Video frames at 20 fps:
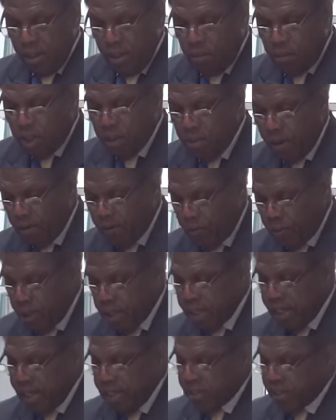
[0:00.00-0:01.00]
Well, about
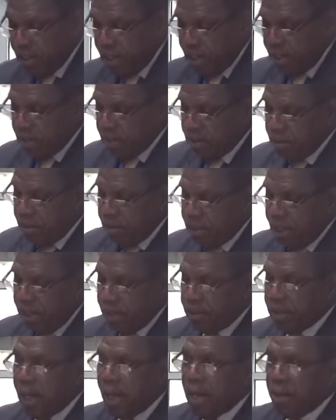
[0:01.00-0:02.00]
4 days later, they
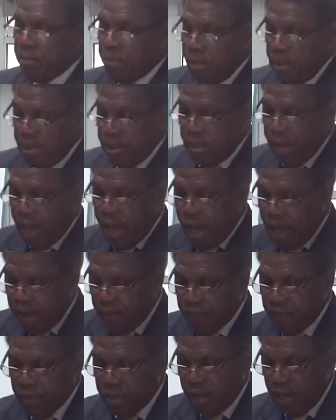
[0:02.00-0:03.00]
allowed me,
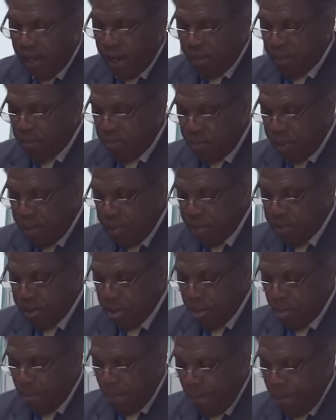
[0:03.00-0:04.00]
after the
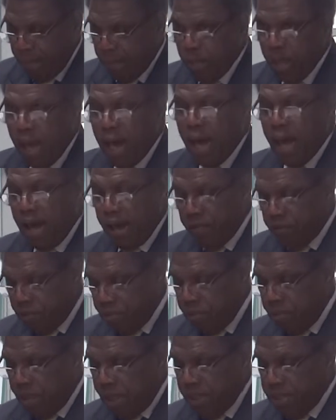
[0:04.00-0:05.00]
operation,
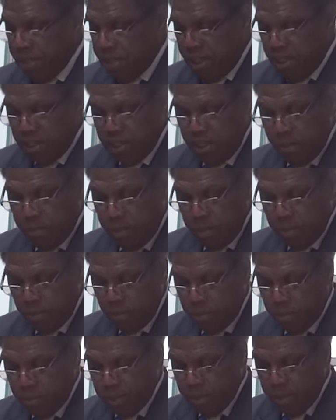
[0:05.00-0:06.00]
after my chest had been
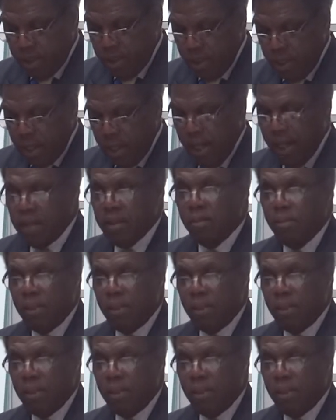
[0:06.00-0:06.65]
opened and the